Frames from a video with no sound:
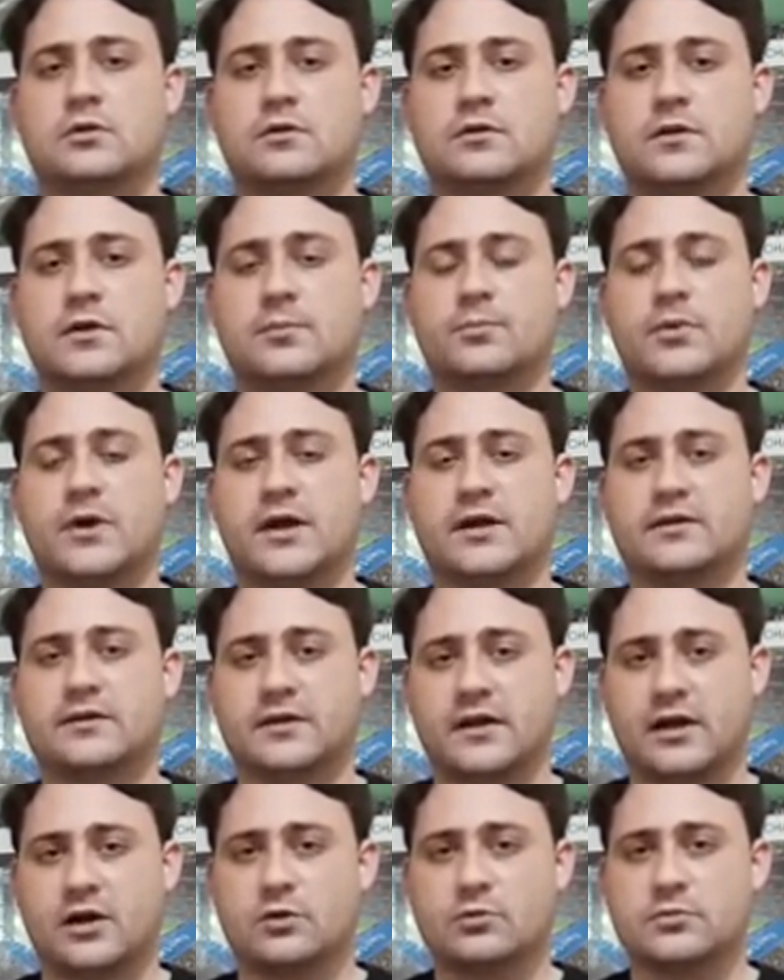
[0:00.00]
their pain and
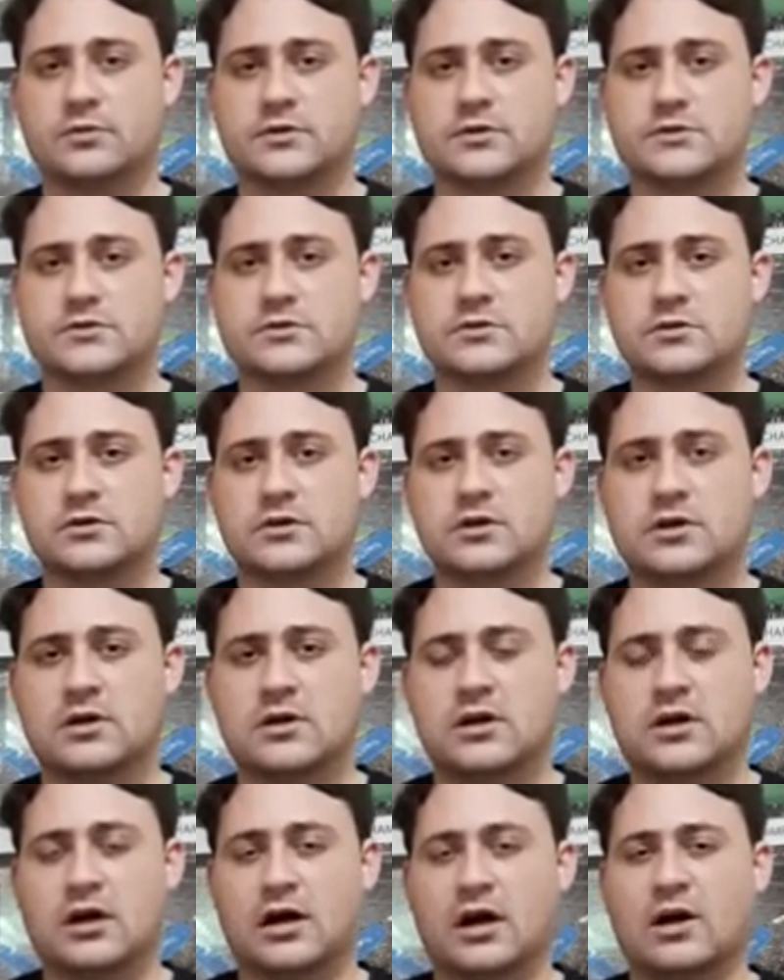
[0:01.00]
ailments.
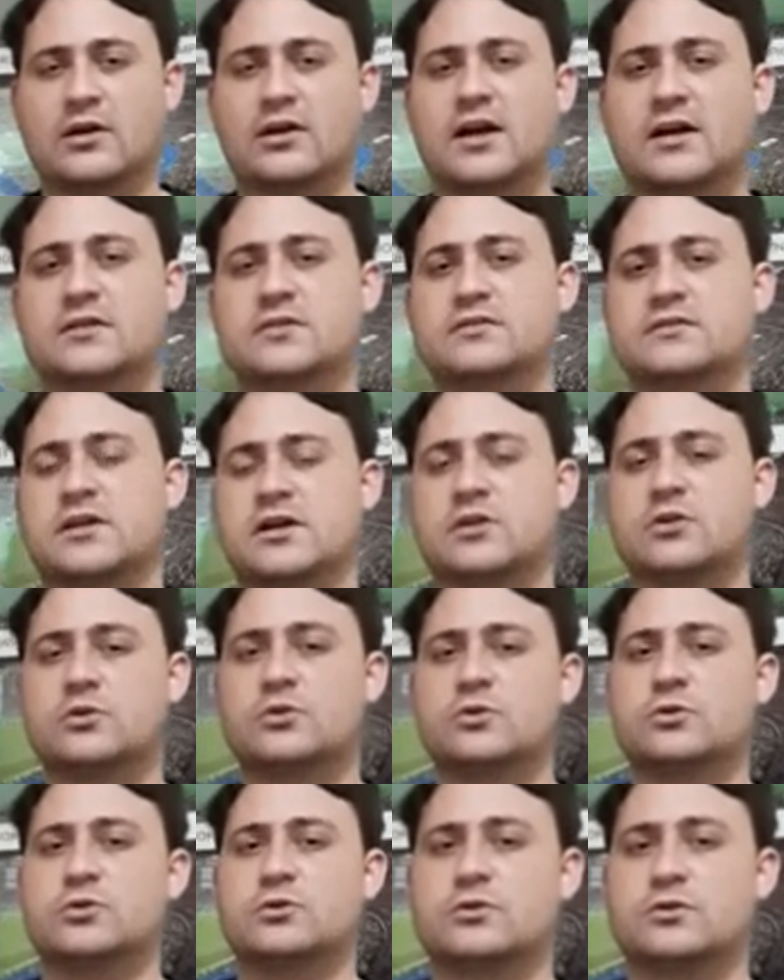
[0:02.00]
I'd like to tell
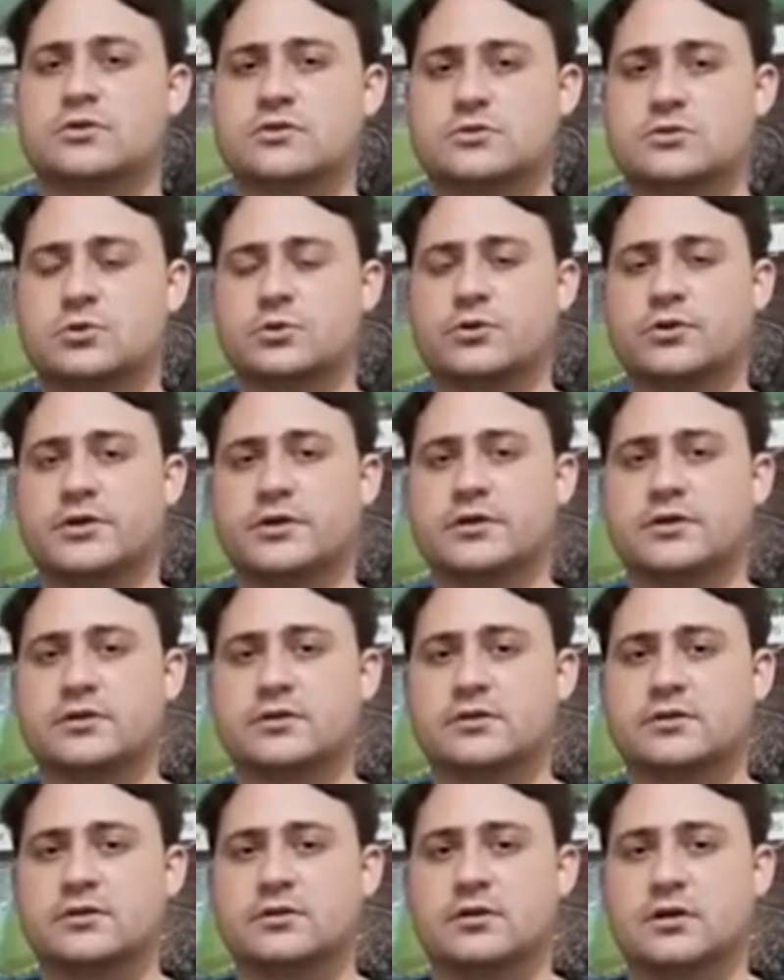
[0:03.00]
you a story
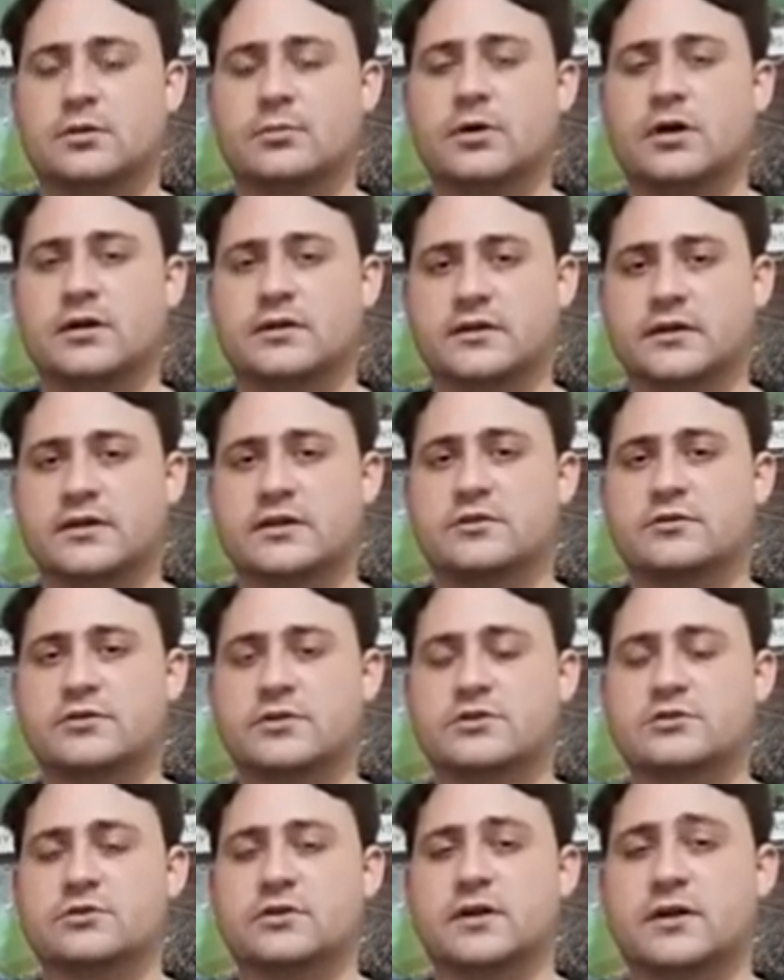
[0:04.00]
about an
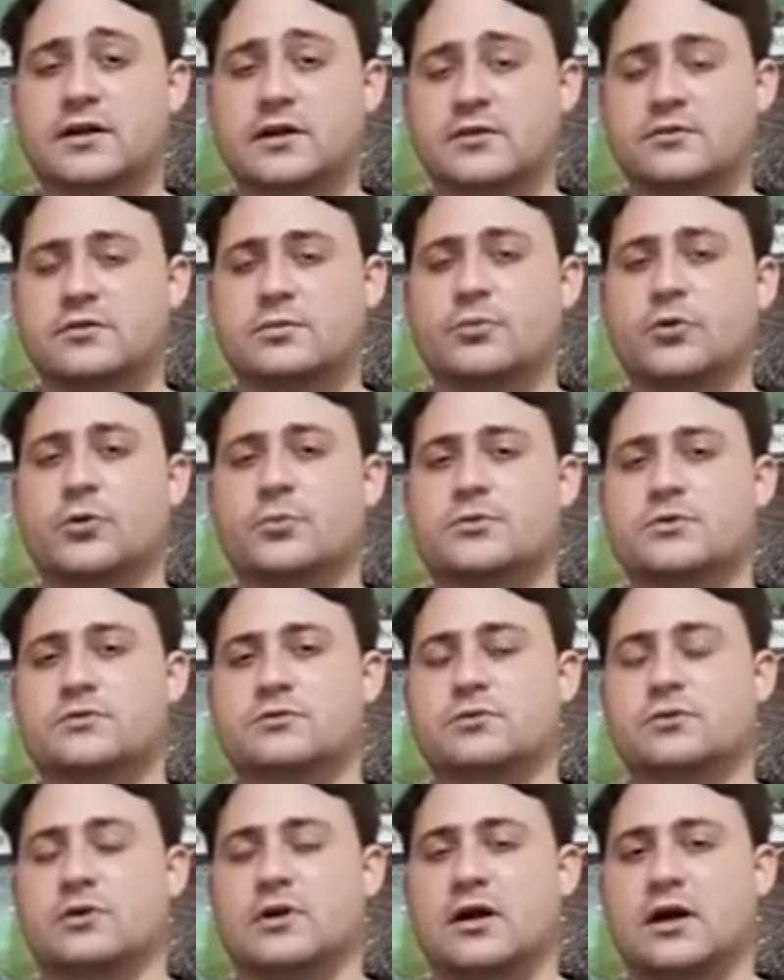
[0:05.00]
individual that lived a
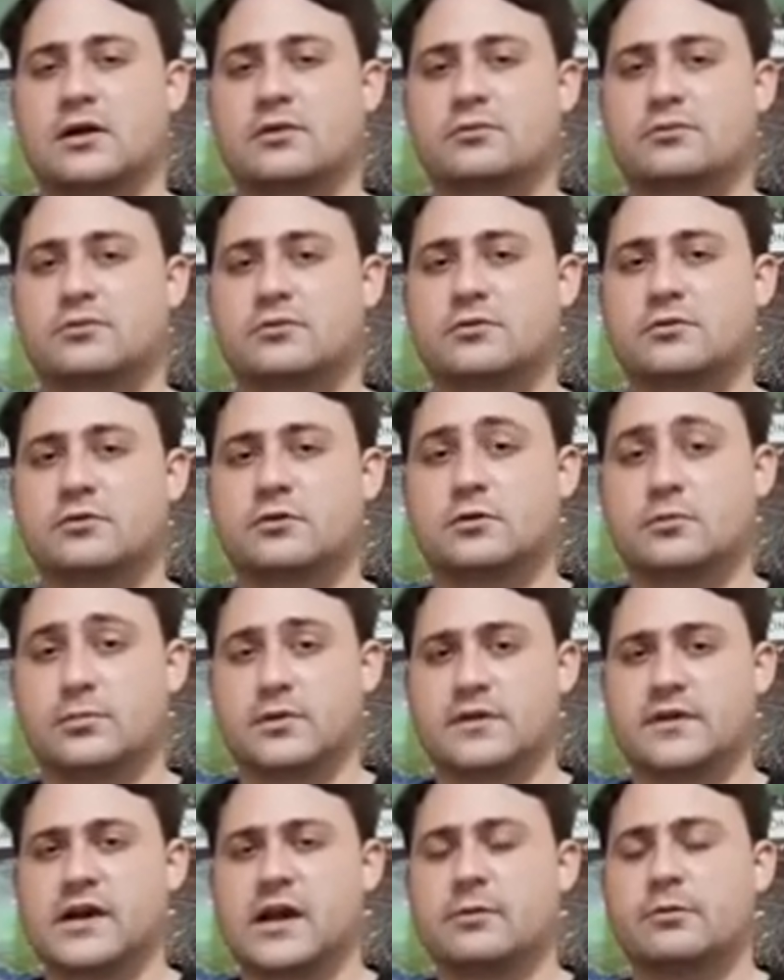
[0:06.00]
purposeful life by
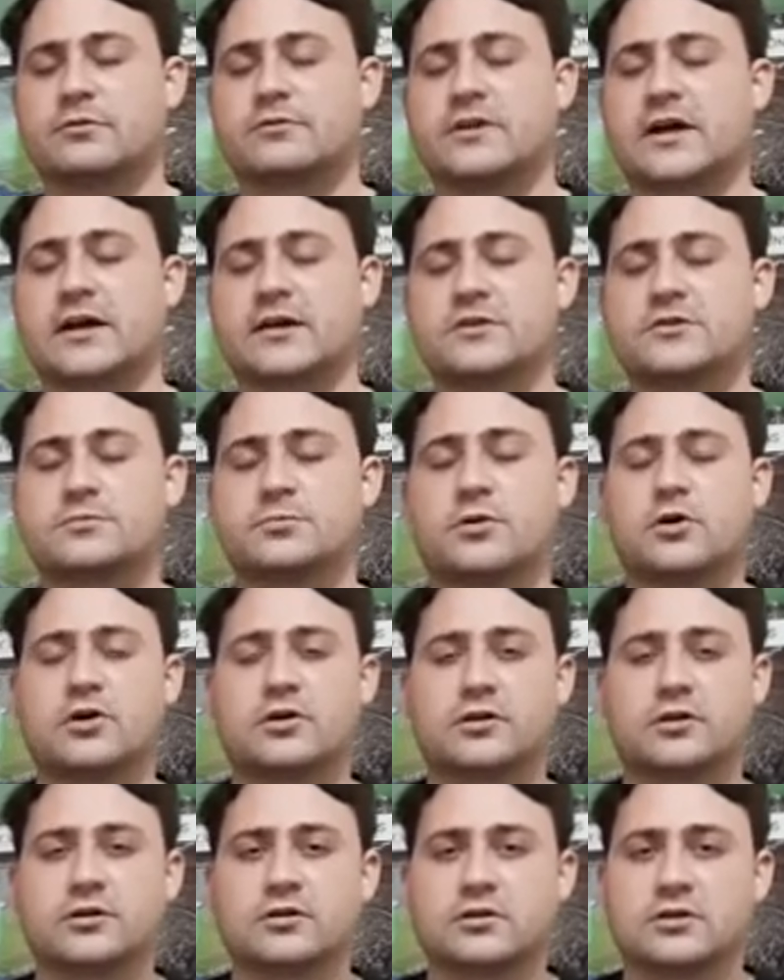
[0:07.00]
the name of Douglas
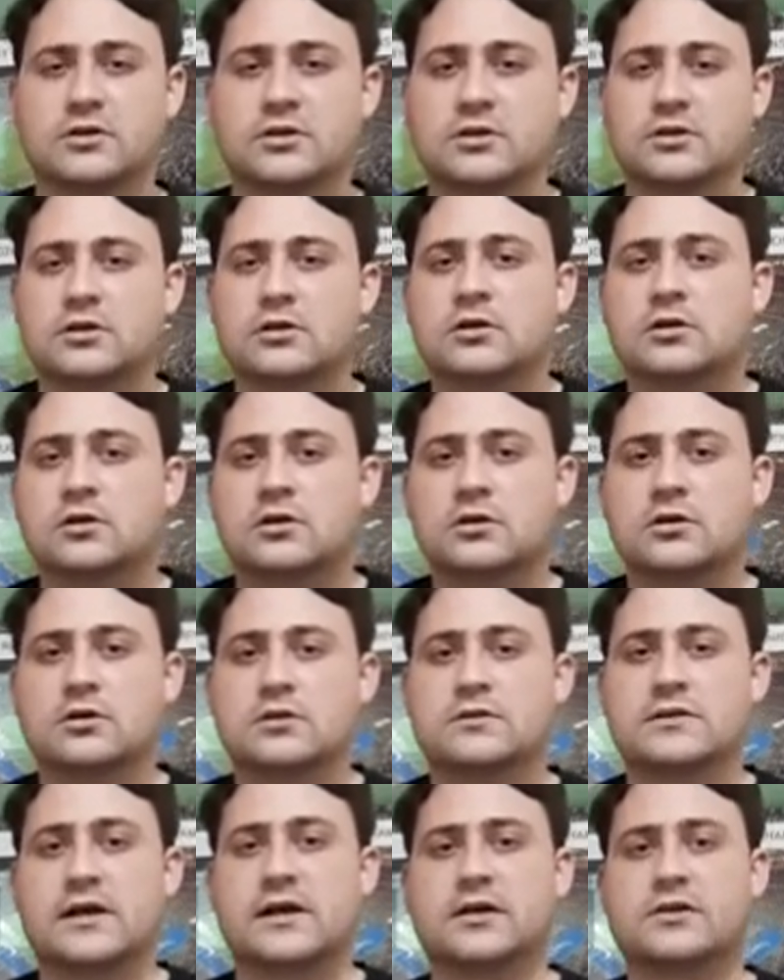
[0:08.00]
Bader.
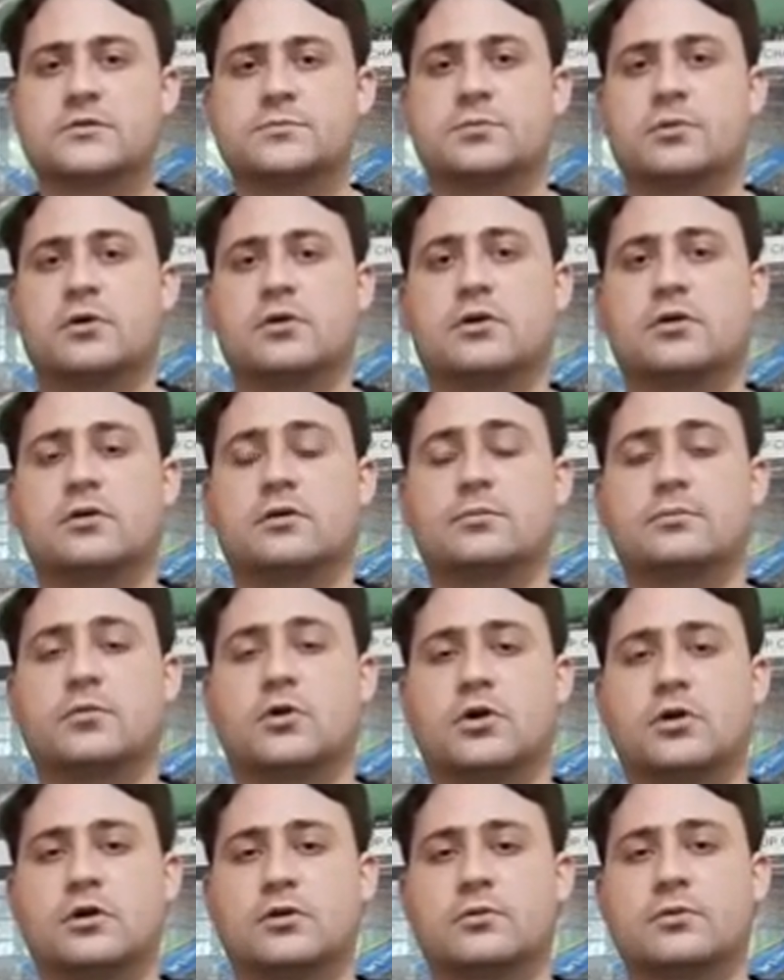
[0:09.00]
Douglas
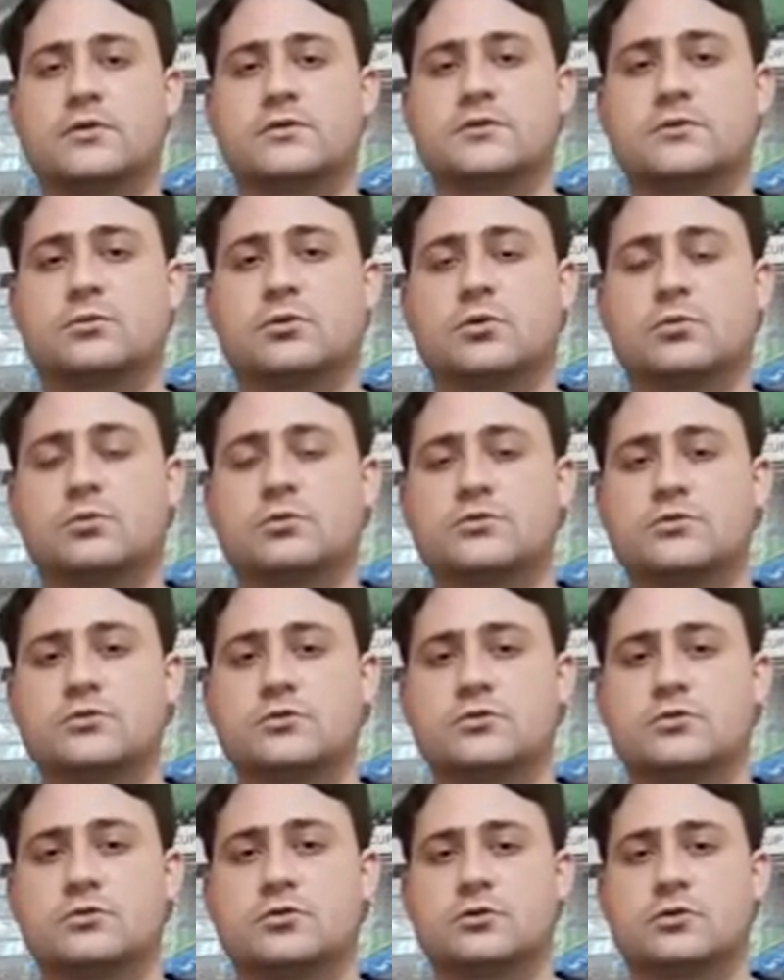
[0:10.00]
Bader was a World War
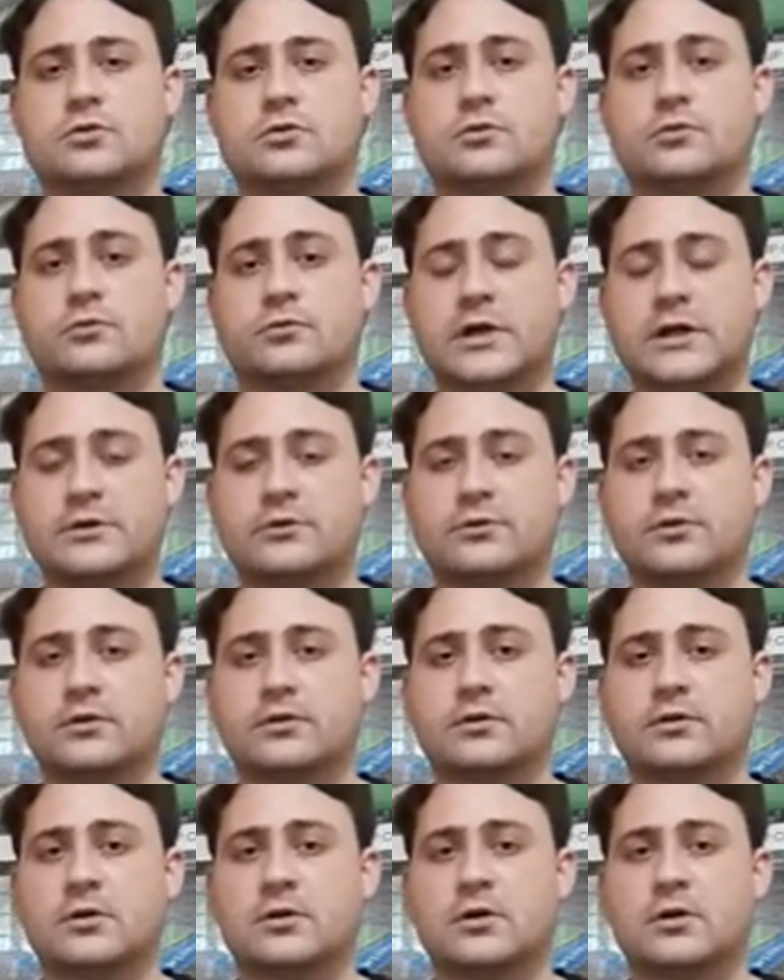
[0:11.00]
II veteran,